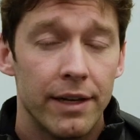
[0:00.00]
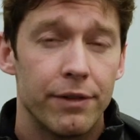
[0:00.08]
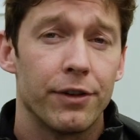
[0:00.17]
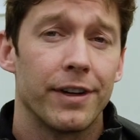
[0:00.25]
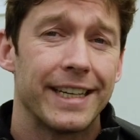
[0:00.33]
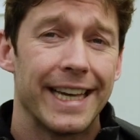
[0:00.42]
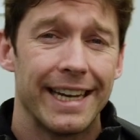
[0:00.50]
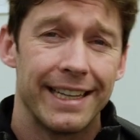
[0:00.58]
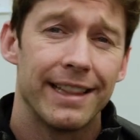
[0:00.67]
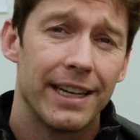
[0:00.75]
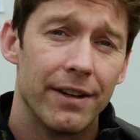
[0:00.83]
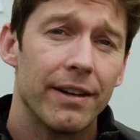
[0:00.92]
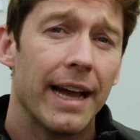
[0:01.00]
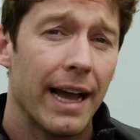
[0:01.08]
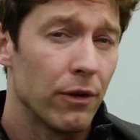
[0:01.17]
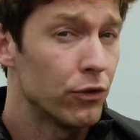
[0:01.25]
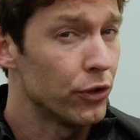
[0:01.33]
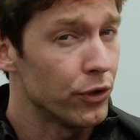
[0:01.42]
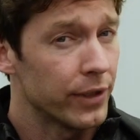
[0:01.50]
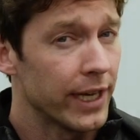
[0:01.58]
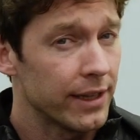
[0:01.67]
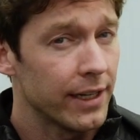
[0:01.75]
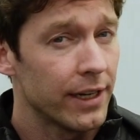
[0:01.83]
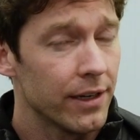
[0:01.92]
If you're not getting there, how do you
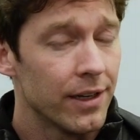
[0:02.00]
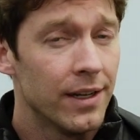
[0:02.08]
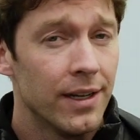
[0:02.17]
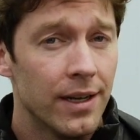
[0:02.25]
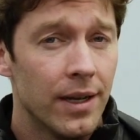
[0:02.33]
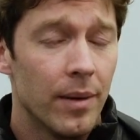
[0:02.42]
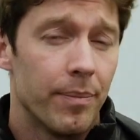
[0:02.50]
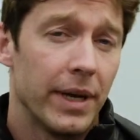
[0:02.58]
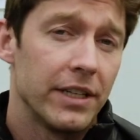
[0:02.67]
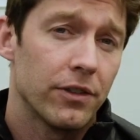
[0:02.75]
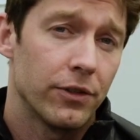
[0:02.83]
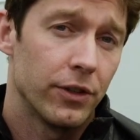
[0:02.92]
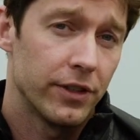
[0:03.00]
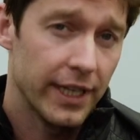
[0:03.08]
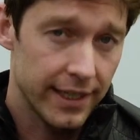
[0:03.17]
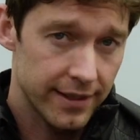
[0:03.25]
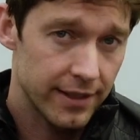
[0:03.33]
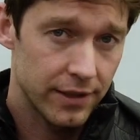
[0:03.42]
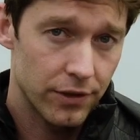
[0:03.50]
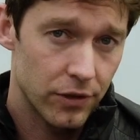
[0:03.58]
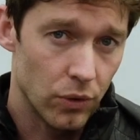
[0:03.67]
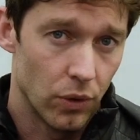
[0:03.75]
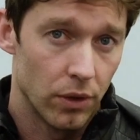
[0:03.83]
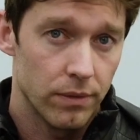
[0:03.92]
get there? Based on your testing
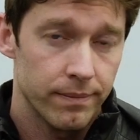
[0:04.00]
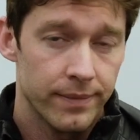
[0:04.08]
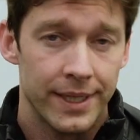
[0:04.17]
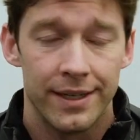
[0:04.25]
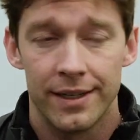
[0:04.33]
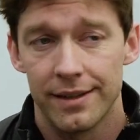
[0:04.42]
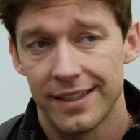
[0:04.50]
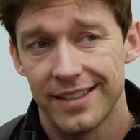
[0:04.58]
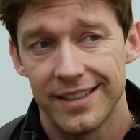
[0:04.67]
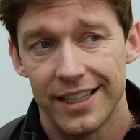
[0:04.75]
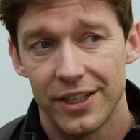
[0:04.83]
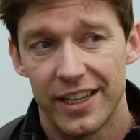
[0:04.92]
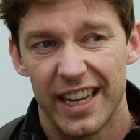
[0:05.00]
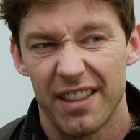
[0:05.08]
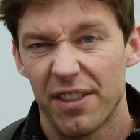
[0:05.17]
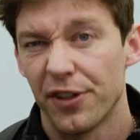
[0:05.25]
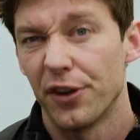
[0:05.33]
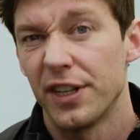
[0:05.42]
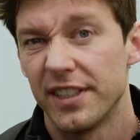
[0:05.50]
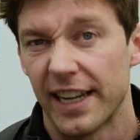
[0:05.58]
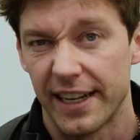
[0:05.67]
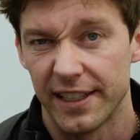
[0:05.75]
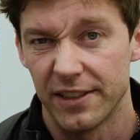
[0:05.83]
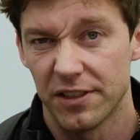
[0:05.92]
score, let's say you get thirty
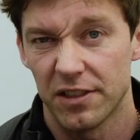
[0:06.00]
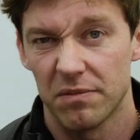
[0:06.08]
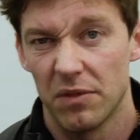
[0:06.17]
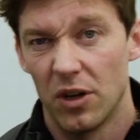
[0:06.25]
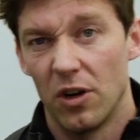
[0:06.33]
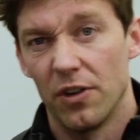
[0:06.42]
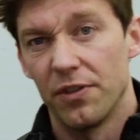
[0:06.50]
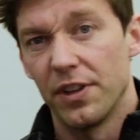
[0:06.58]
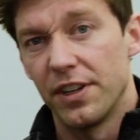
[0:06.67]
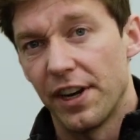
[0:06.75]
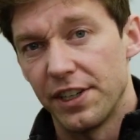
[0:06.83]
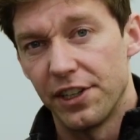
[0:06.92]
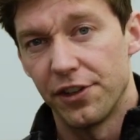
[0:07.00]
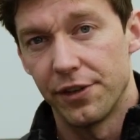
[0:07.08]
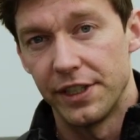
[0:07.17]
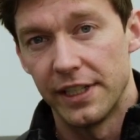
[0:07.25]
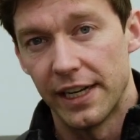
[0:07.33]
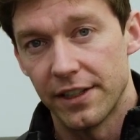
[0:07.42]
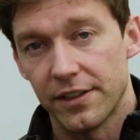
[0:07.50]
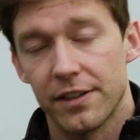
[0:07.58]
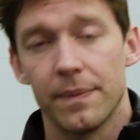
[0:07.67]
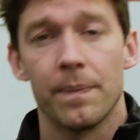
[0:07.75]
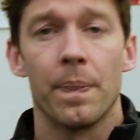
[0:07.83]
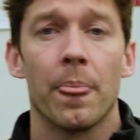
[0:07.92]
seconds on the ninety degree
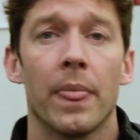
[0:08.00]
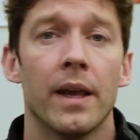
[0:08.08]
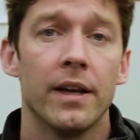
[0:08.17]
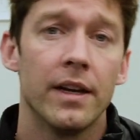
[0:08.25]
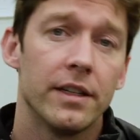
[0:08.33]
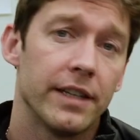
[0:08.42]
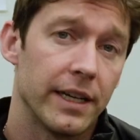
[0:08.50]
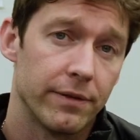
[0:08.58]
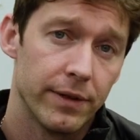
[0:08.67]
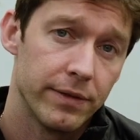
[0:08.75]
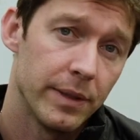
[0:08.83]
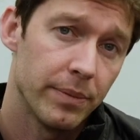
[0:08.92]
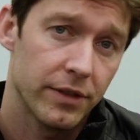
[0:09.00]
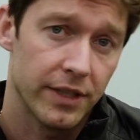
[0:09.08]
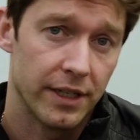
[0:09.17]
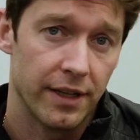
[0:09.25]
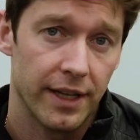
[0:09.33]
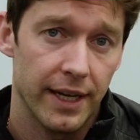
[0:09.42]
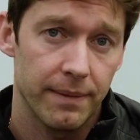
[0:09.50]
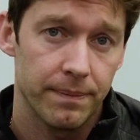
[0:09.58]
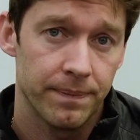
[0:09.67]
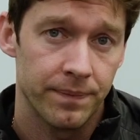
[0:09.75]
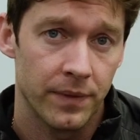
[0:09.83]
test. Take fifty percent of that